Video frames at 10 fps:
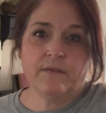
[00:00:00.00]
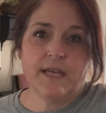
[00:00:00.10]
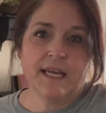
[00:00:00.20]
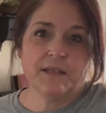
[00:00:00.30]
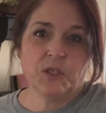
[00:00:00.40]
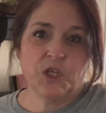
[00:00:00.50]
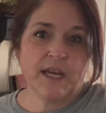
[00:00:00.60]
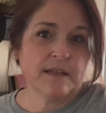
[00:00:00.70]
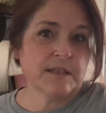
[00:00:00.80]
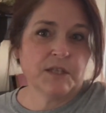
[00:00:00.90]
taken the
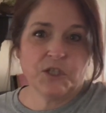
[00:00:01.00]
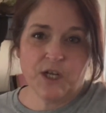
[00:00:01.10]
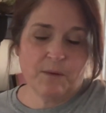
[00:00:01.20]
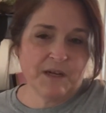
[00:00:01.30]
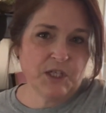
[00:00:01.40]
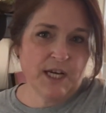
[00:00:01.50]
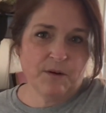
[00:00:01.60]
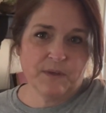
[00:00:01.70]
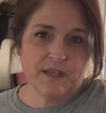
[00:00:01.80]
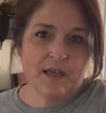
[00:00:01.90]
chance to share my channel
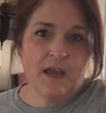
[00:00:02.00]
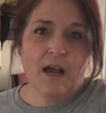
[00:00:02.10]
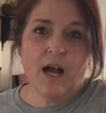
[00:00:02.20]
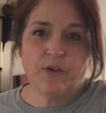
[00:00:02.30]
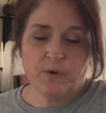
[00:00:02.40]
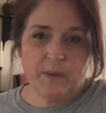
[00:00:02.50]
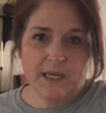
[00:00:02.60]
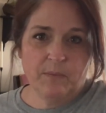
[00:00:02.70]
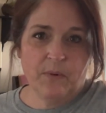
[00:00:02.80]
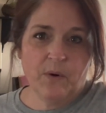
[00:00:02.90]
with other
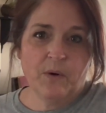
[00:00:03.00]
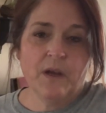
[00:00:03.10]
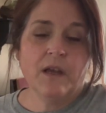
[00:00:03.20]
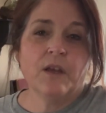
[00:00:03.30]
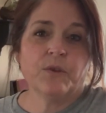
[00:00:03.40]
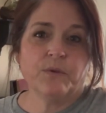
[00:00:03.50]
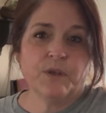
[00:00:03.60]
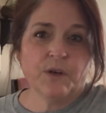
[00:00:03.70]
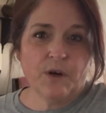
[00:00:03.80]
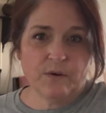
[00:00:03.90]
people through
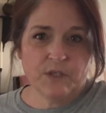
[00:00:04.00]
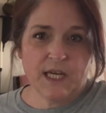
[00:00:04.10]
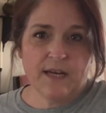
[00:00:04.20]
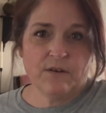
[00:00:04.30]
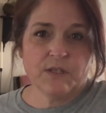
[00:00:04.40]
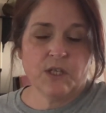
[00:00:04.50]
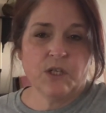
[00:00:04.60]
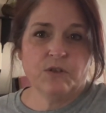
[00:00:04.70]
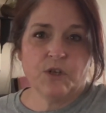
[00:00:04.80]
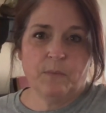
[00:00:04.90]
your own channels and
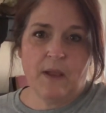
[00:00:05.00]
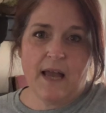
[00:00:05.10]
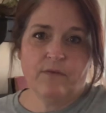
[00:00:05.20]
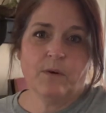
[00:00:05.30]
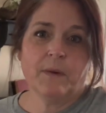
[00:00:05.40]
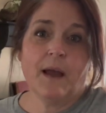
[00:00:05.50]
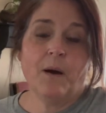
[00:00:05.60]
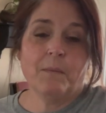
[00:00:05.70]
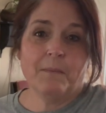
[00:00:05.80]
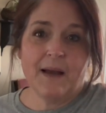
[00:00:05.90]
use your platform to
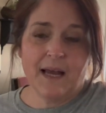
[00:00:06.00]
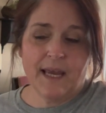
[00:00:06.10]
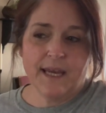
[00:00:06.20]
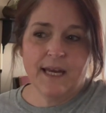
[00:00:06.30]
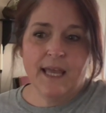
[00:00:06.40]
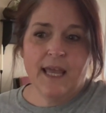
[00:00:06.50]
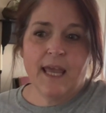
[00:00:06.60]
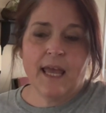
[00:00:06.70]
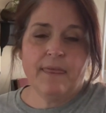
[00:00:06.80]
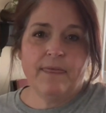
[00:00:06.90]
help mine.
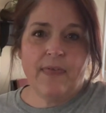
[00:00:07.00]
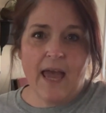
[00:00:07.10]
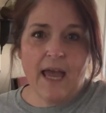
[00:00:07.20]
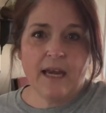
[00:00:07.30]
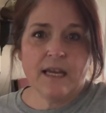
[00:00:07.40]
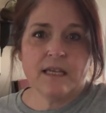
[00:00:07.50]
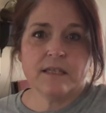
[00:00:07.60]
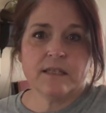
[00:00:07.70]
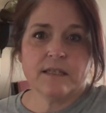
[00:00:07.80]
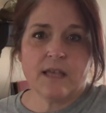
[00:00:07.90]
And that is
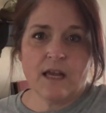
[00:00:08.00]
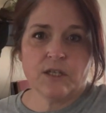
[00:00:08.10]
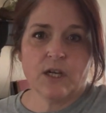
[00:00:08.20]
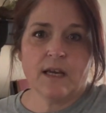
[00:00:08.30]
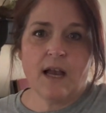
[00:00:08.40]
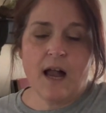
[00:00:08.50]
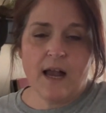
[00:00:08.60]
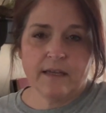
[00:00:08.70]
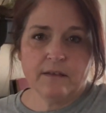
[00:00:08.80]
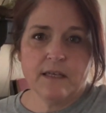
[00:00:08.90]
such a
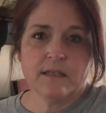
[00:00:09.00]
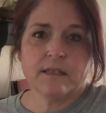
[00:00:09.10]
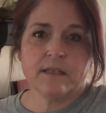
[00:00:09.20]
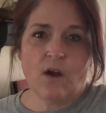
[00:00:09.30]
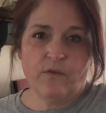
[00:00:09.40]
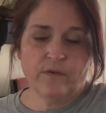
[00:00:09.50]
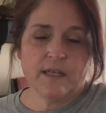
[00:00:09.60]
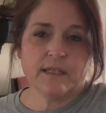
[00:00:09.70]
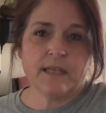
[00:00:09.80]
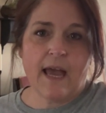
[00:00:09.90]
kindless,
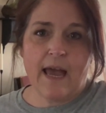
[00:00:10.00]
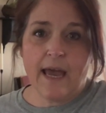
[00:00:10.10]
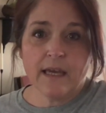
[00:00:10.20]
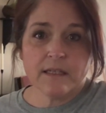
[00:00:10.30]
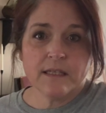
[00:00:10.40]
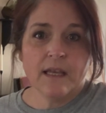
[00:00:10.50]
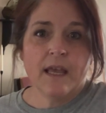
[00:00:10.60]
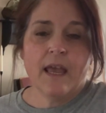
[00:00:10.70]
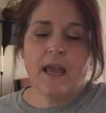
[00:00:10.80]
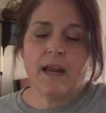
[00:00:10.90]
selfless act.
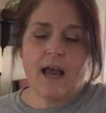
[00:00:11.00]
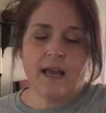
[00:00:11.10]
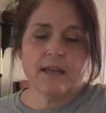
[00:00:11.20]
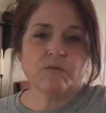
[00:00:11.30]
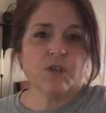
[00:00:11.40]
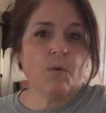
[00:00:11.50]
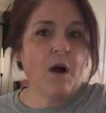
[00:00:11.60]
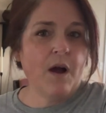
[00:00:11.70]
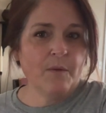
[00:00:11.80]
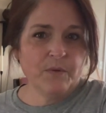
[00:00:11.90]
And I am so
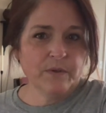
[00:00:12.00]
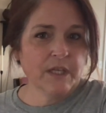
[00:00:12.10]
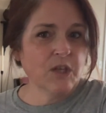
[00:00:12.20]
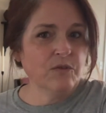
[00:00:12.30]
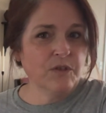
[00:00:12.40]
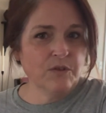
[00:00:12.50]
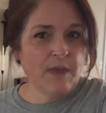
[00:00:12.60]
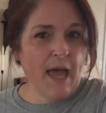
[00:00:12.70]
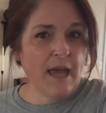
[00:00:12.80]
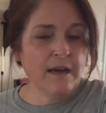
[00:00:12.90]
humbled that you do
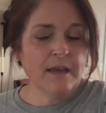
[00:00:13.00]
that.